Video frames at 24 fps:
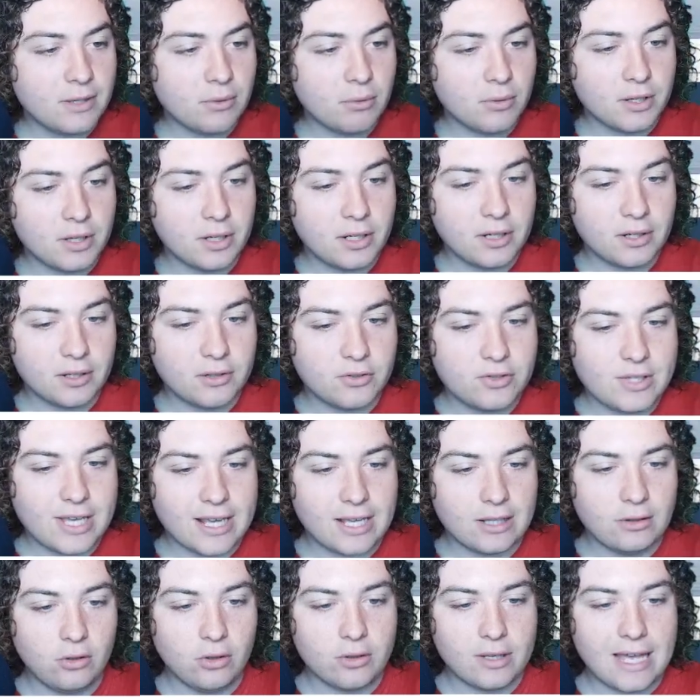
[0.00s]
thing we're going to
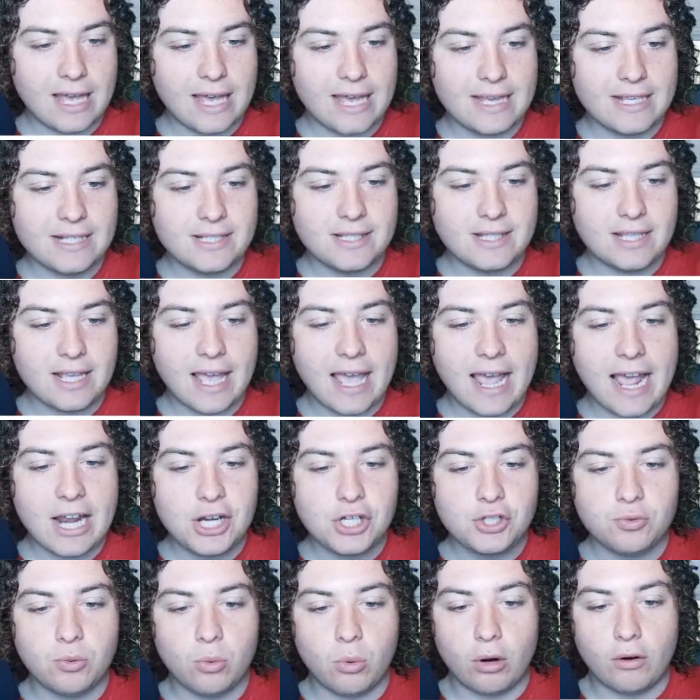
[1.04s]
take a look at is the
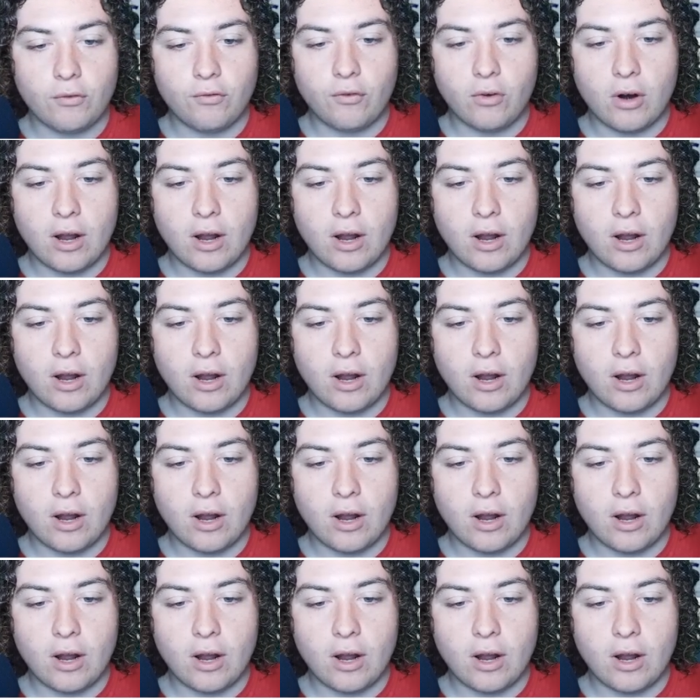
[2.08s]
HWRF